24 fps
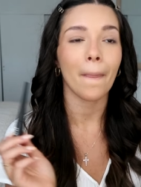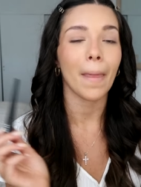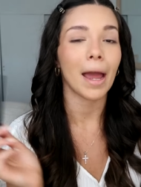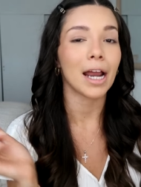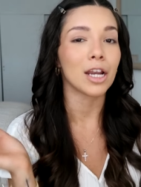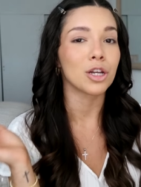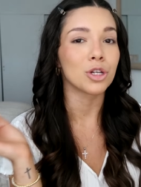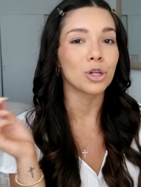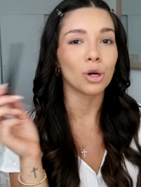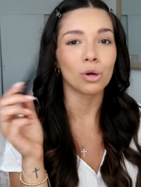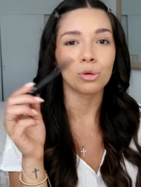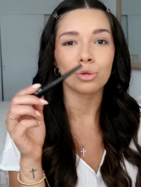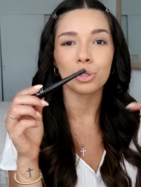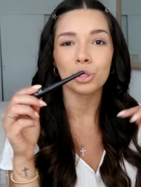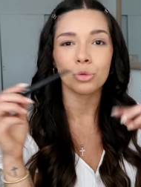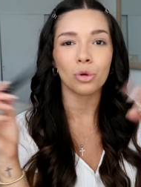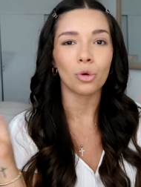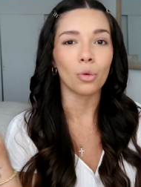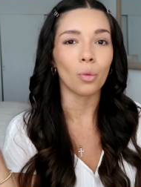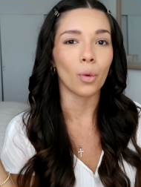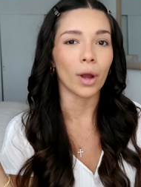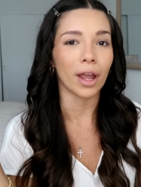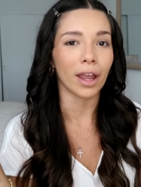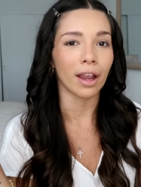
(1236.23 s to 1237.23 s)
I don't do
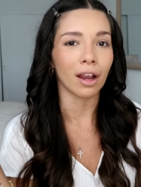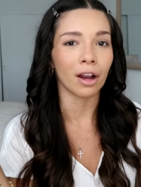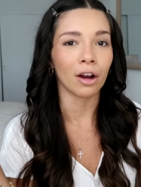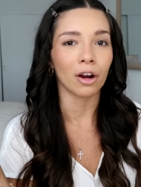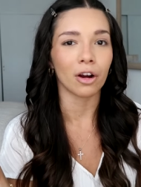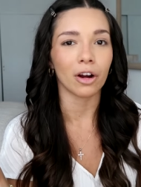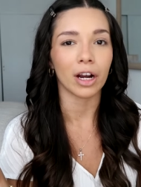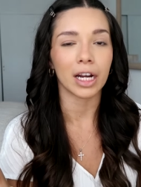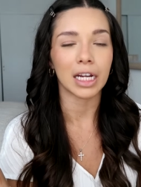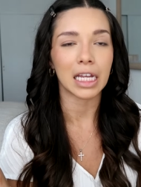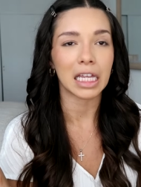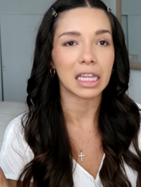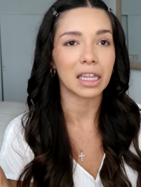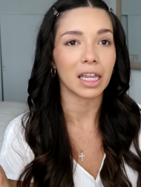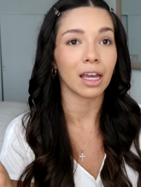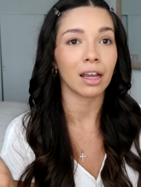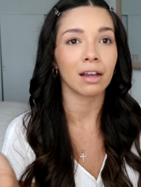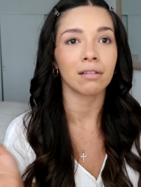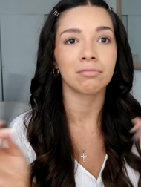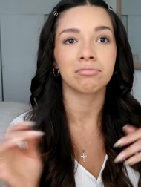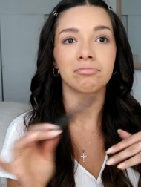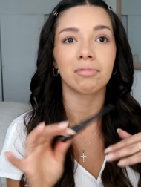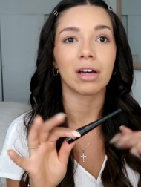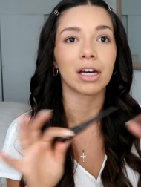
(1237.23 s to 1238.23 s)
a wing or
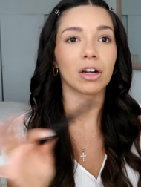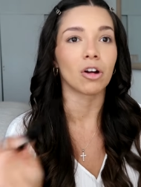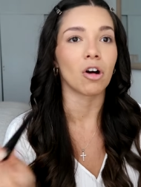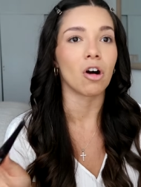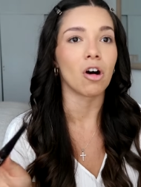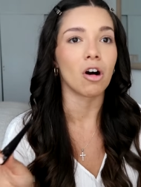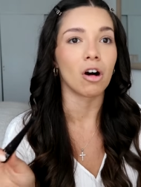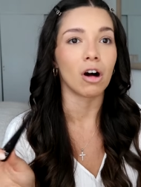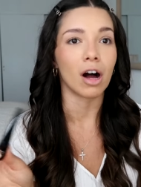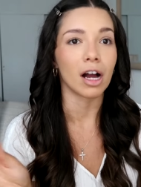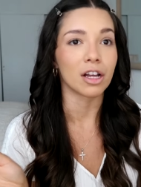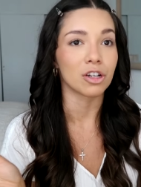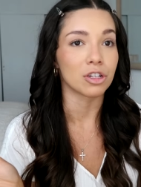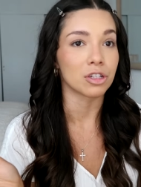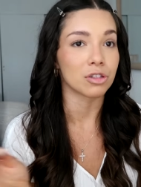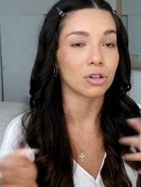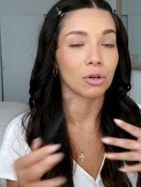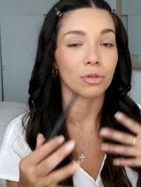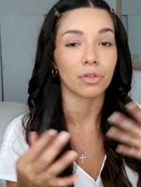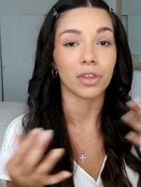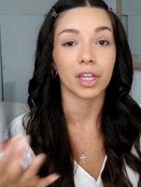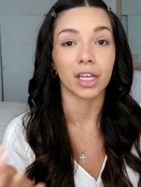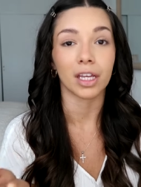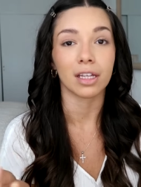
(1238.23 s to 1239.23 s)
anything at all. I just
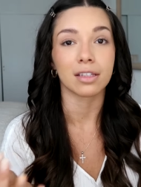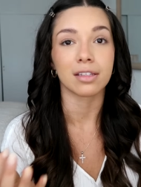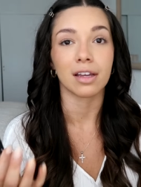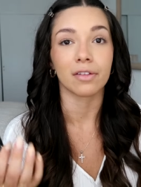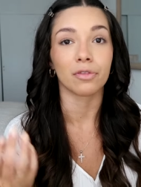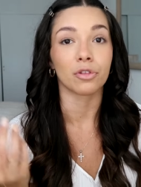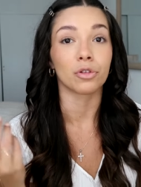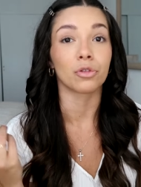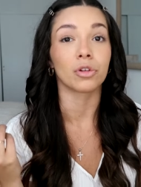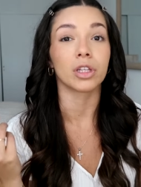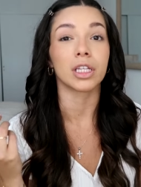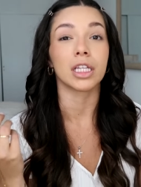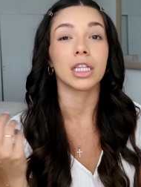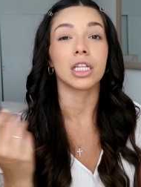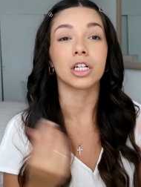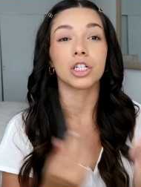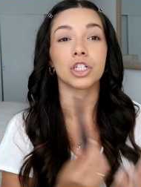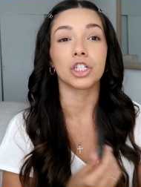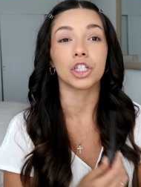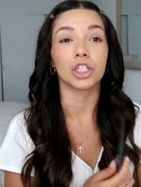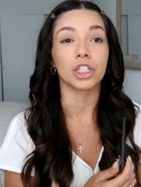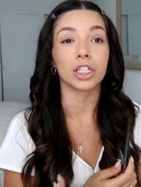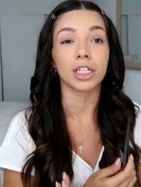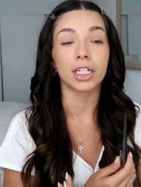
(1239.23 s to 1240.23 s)
don't think it's ever really
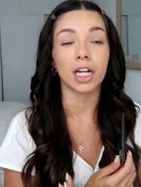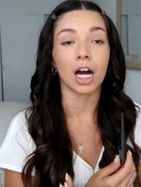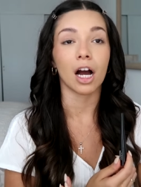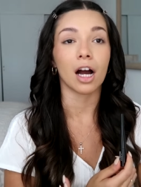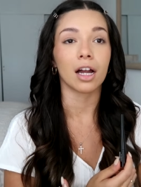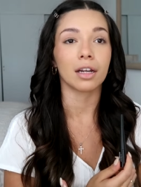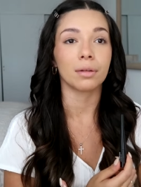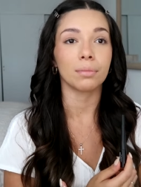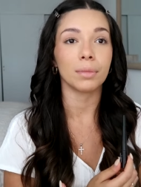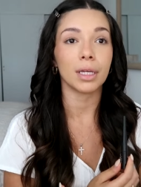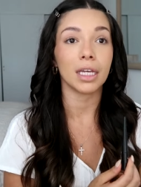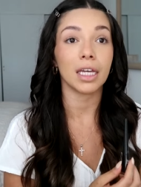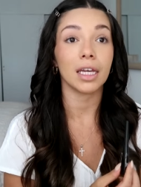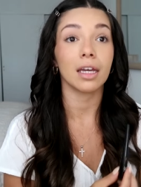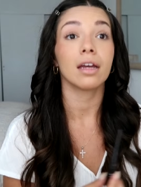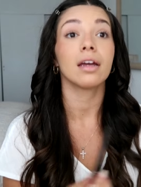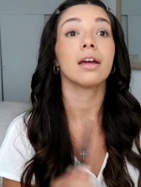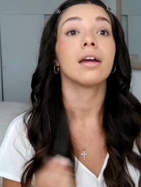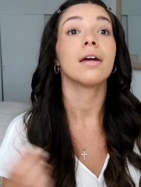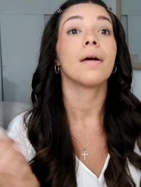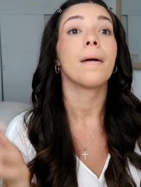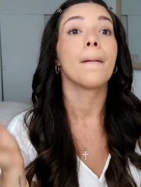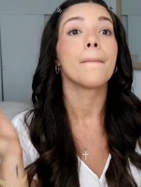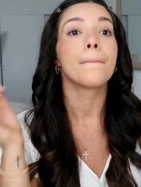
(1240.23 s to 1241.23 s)
looked good on me,
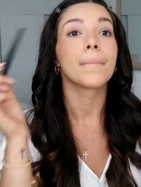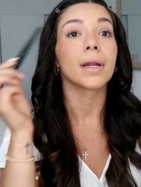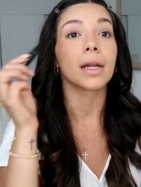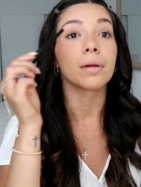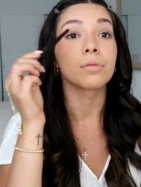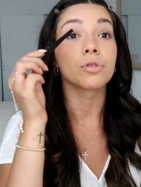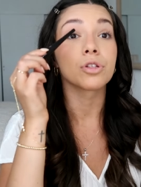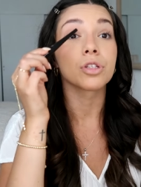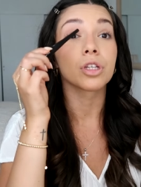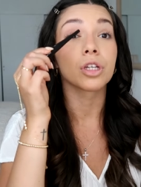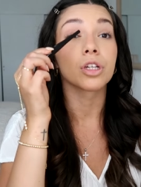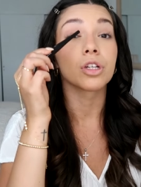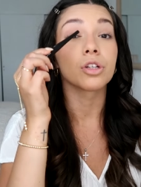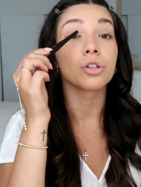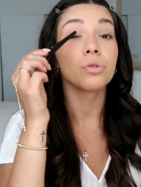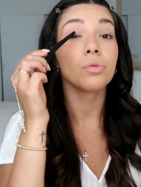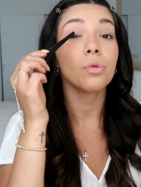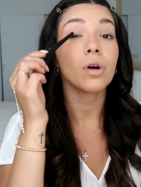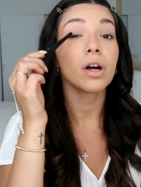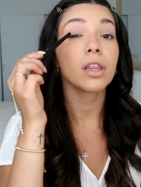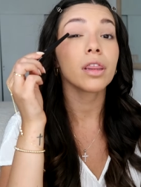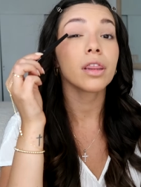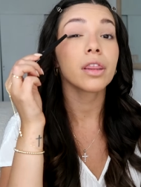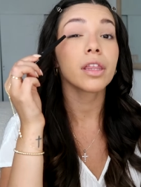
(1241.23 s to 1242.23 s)
but I'm just gonna do
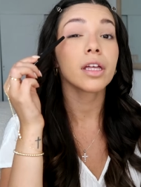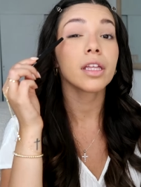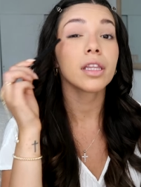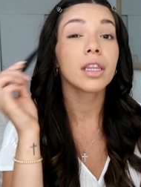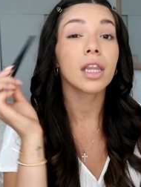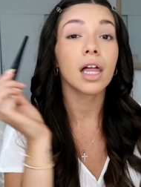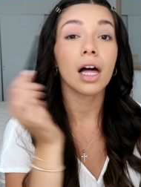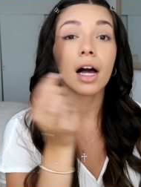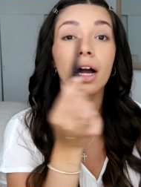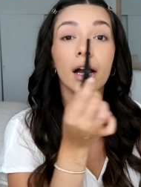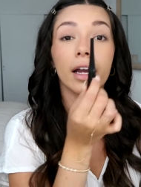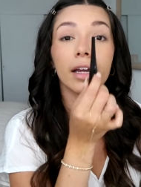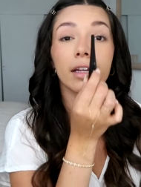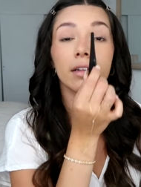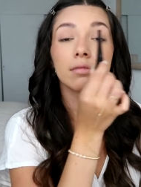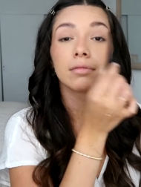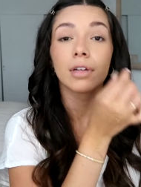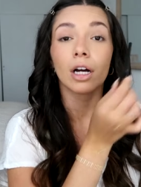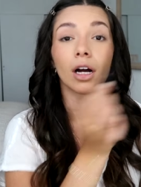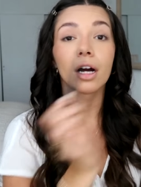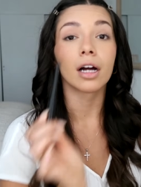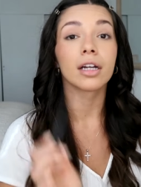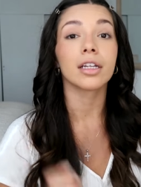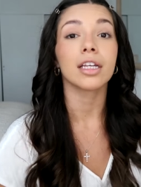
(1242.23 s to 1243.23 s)
one thin
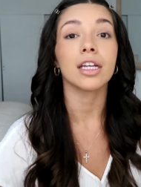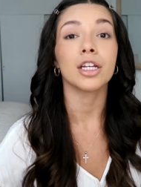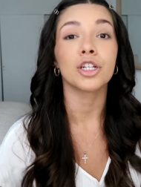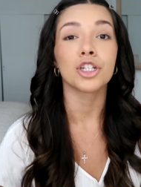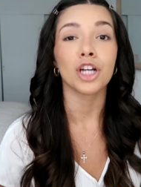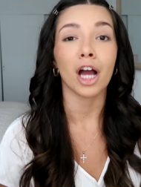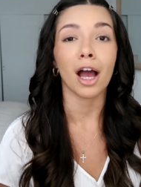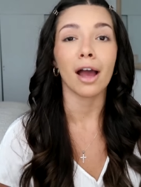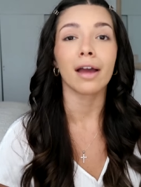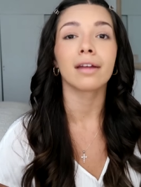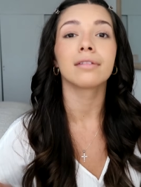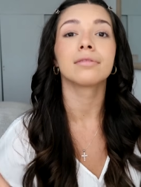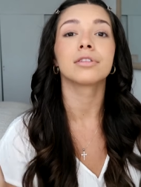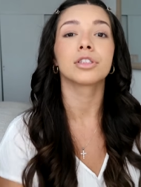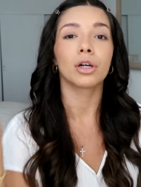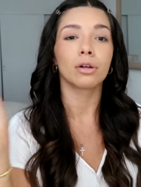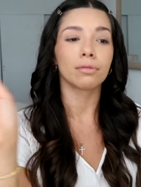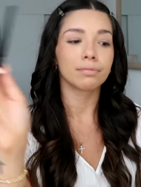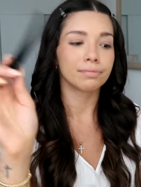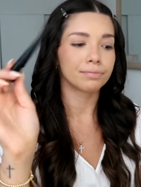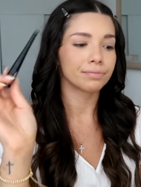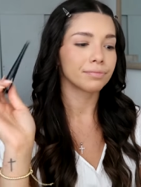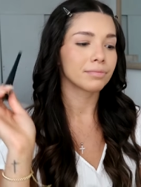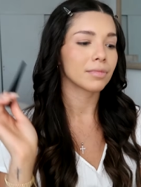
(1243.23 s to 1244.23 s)
line on each eye.
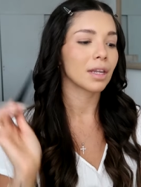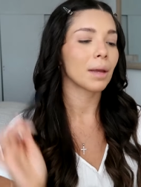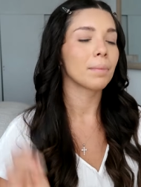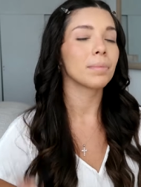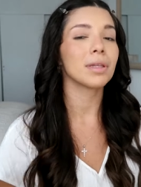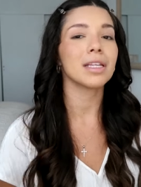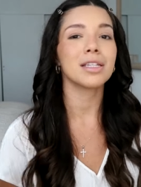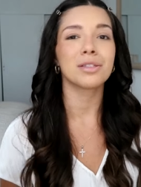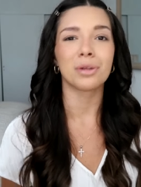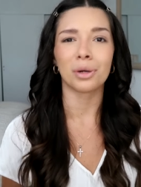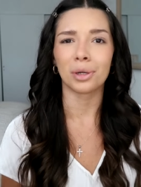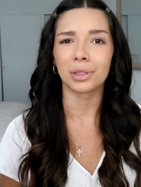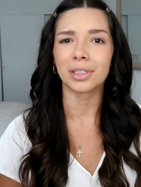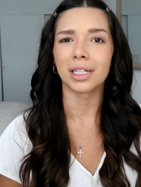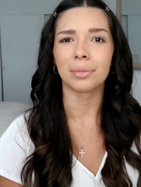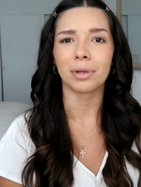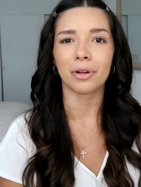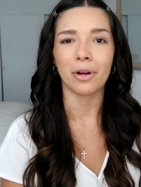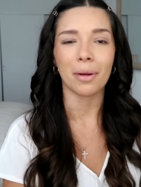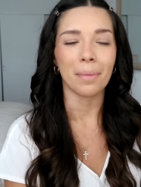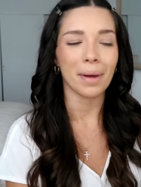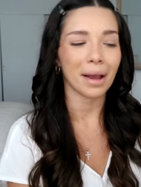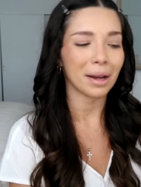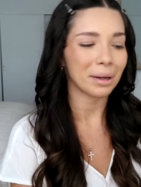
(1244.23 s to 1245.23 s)
So please hold, I'll
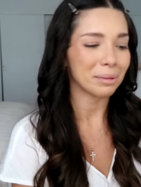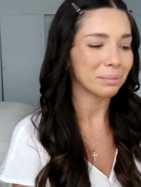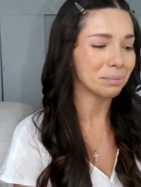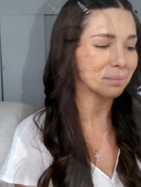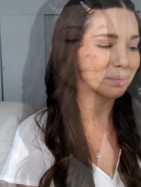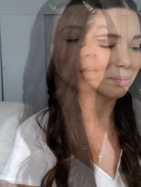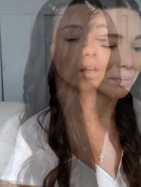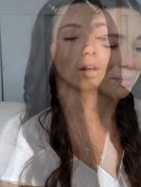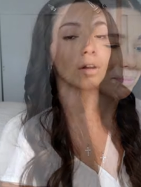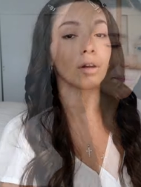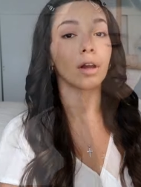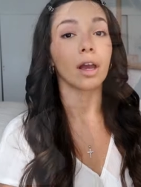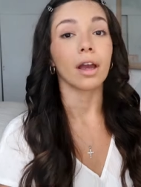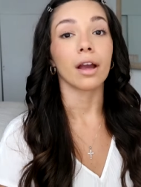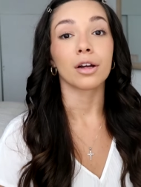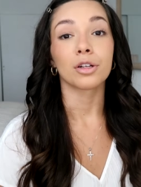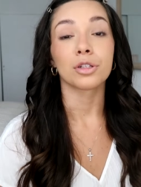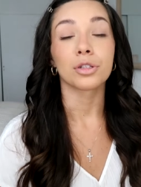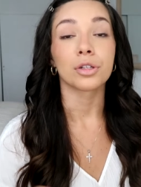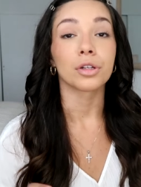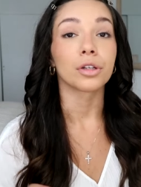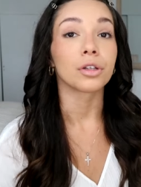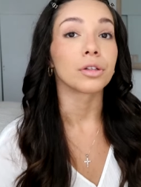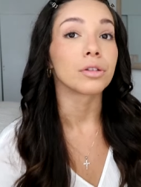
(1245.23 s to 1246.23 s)
be right back. Okay, I'll
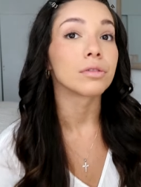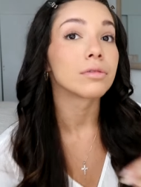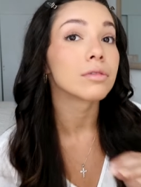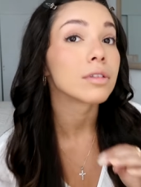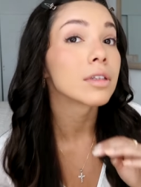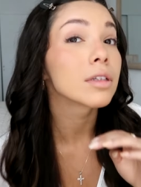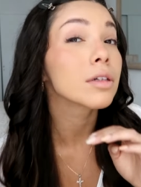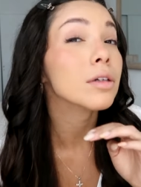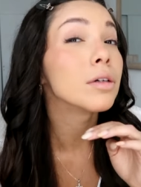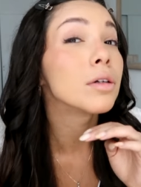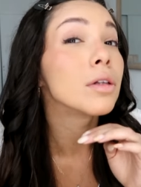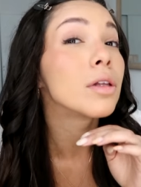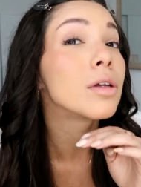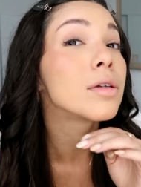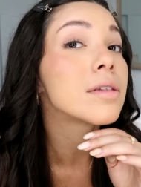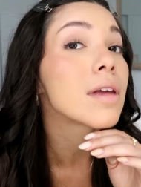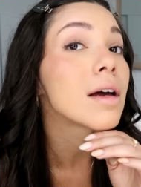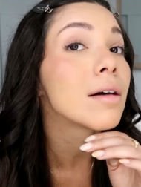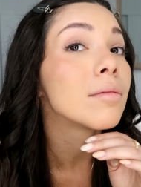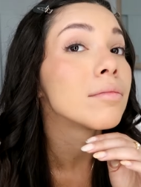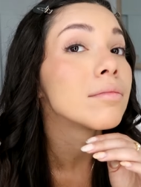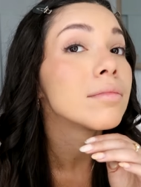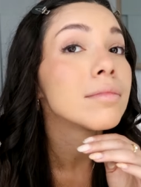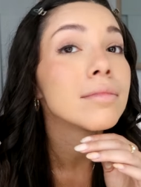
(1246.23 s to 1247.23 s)
show you a little close
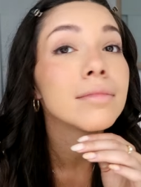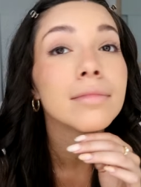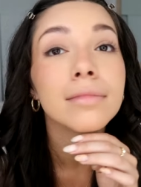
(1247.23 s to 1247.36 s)
up.